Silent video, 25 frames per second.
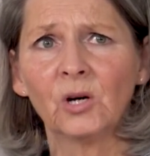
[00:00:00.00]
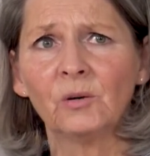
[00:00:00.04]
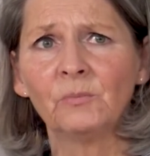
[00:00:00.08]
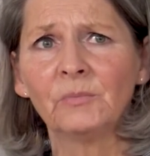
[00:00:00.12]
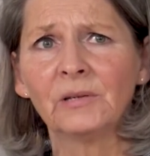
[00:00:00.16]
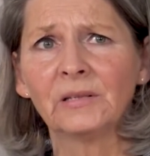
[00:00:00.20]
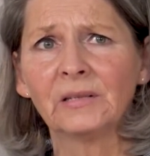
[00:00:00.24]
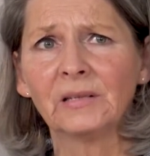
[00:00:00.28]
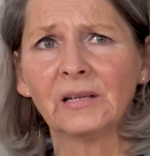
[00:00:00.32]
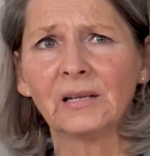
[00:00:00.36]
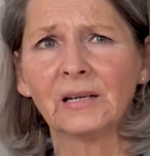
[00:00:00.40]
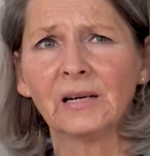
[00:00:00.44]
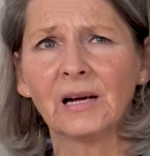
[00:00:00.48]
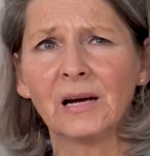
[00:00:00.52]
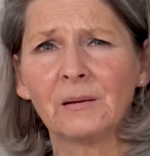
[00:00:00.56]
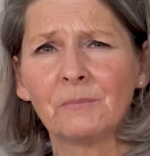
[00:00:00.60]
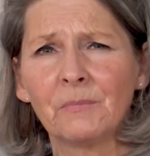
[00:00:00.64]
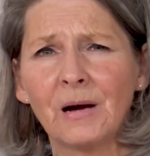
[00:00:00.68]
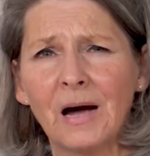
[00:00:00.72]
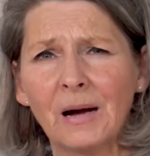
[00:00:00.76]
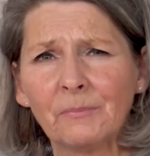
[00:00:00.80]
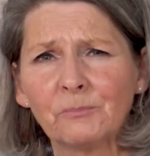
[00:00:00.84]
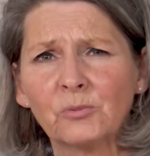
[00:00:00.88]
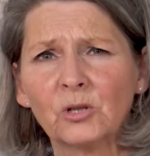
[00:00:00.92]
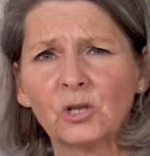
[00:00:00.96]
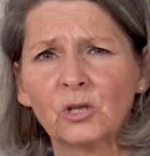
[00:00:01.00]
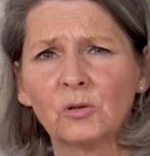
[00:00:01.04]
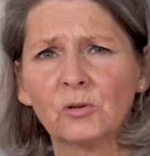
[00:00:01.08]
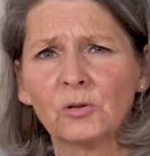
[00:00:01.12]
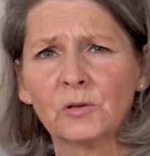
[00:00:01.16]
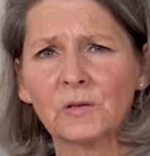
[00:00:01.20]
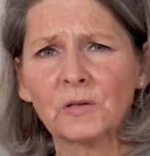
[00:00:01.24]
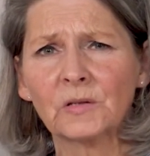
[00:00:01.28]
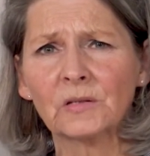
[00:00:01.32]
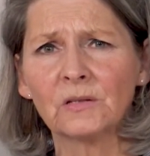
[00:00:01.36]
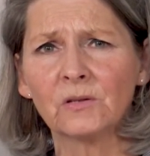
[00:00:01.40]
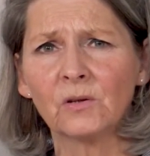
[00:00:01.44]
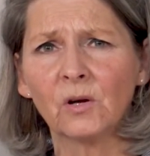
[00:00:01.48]
that.
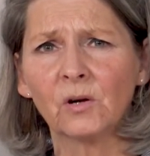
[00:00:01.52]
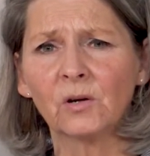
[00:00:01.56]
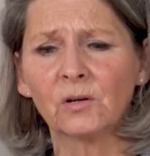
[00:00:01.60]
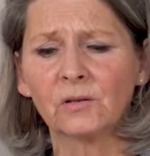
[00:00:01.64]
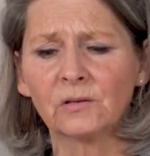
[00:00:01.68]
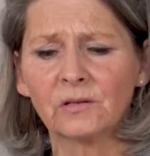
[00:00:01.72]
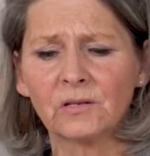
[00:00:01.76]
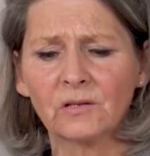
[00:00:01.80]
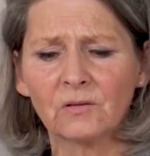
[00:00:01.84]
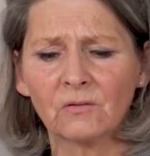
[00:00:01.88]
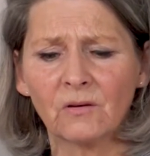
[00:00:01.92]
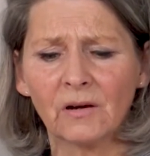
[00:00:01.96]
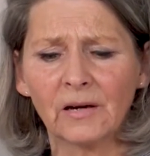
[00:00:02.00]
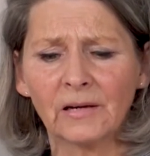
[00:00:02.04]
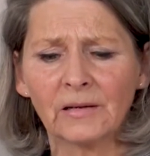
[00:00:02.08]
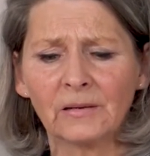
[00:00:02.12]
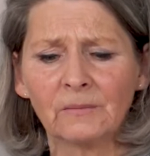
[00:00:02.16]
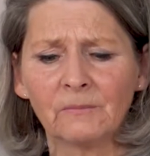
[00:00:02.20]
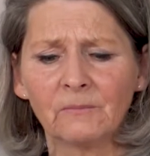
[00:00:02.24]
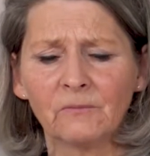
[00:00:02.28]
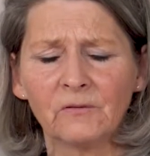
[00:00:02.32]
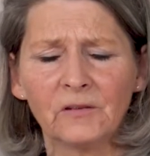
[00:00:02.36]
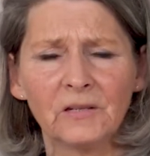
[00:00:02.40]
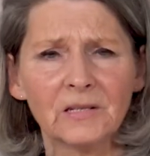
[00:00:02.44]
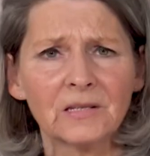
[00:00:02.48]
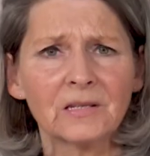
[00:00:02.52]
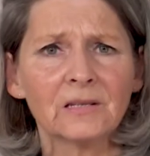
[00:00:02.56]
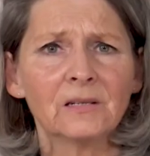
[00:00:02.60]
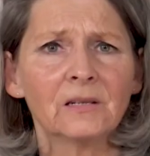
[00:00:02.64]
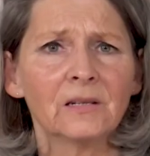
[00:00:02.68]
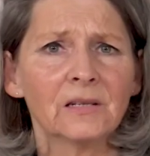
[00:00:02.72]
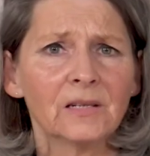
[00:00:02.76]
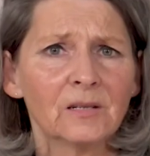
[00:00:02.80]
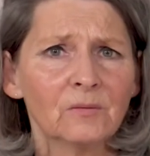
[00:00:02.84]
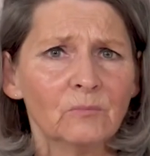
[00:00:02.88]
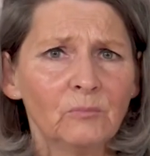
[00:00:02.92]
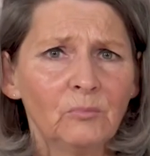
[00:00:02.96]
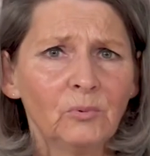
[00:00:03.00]
And finally, I come to an
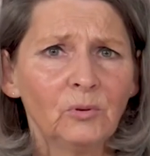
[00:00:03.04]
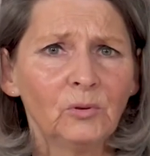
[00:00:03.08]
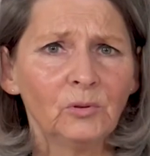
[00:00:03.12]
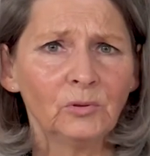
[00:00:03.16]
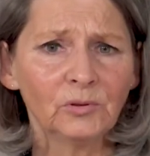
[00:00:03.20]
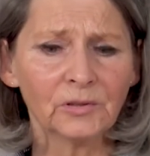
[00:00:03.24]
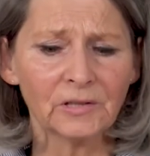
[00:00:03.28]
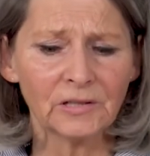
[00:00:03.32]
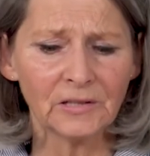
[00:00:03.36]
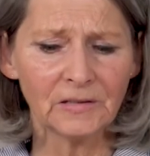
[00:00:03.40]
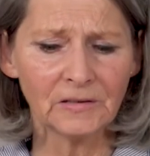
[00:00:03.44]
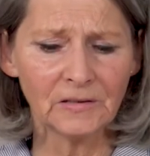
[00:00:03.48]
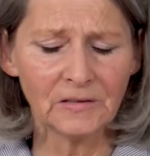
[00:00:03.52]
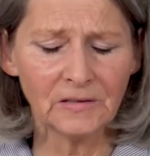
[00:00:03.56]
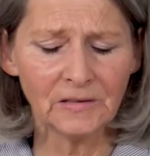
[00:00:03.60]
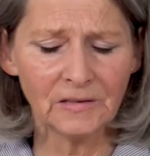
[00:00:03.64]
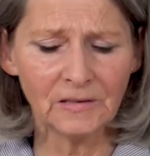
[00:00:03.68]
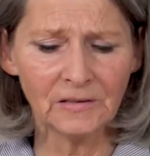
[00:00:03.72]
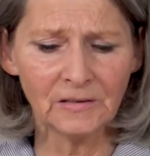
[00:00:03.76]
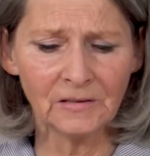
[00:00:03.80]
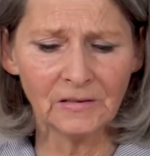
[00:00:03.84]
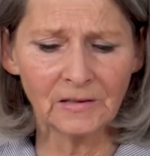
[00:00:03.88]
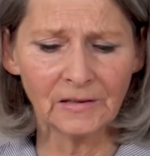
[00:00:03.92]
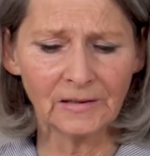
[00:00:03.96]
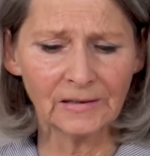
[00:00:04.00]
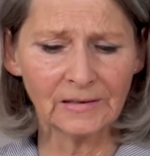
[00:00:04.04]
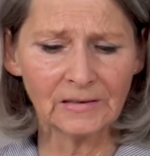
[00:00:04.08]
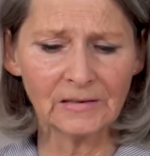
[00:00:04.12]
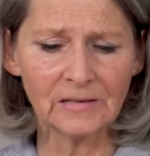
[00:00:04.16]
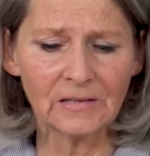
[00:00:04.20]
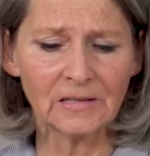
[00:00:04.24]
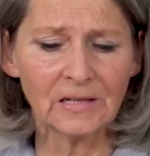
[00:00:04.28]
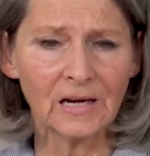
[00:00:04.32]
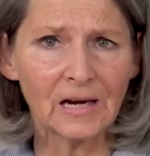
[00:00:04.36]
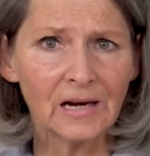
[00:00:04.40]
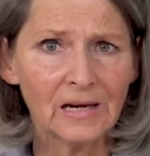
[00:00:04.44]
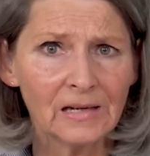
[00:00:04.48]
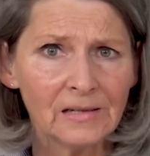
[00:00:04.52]
essential point that I would
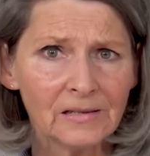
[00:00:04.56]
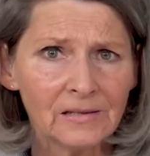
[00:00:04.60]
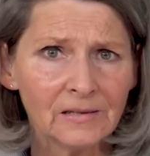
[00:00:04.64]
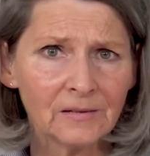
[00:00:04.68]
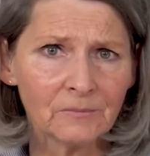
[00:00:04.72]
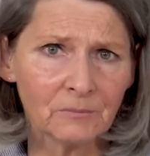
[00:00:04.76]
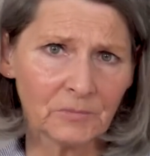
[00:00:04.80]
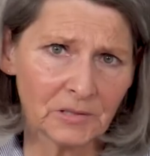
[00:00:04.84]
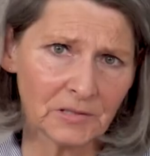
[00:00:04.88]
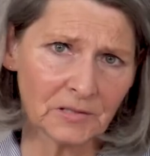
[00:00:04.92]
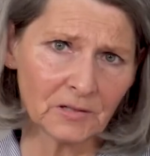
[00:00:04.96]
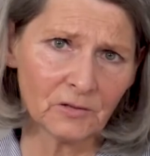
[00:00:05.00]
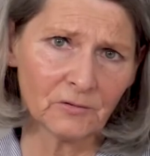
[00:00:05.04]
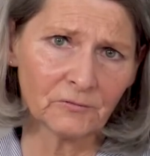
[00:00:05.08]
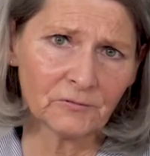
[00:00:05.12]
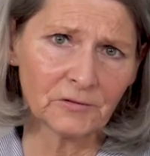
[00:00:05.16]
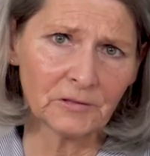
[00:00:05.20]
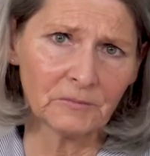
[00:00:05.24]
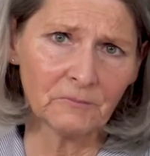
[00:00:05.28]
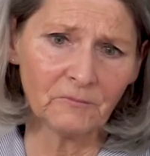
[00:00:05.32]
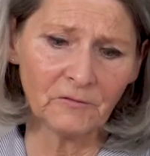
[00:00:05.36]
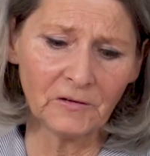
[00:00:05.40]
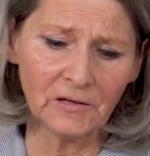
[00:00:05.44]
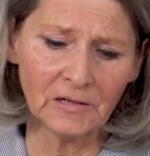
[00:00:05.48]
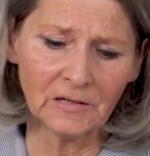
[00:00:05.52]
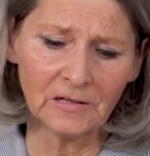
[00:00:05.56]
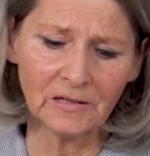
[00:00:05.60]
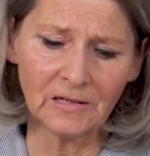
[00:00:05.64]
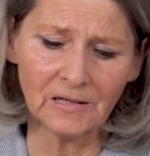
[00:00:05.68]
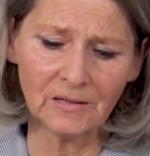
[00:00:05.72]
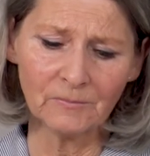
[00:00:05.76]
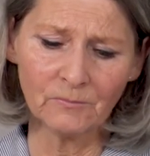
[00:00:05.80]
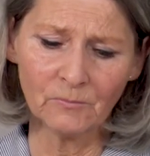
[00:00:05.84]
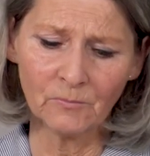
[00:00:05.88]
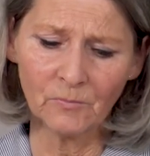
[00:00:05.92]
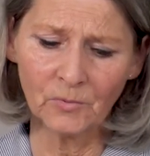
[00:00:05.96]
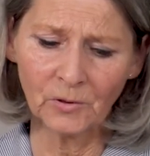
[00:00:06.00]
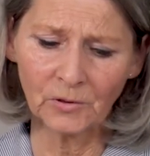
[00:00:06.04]
like to give you all
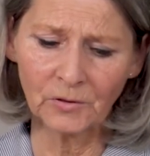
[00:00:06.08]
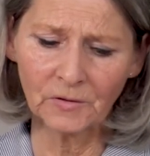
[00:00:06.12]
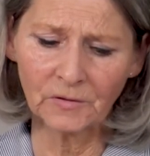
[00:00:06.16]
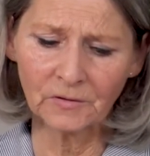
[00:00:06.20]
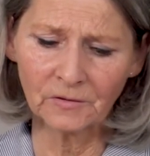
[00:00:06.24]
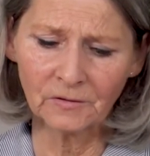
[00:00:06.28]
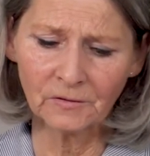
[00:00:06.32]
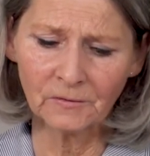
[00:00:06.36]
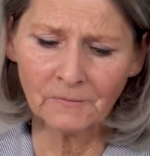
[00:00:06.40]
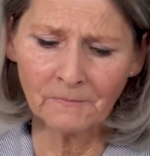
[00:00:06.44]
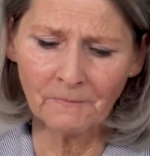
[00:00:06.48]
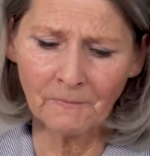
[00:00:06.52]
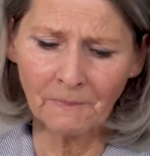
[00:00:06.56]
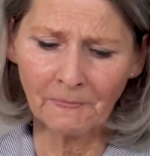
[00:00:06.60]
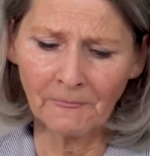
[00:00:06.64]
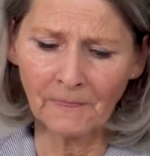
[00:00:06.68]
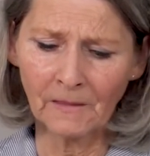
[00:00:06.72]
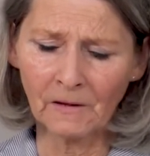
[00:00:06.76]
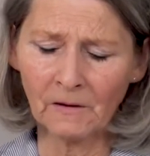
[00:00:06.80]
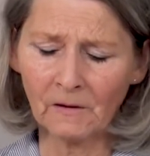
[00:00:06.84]
along the way.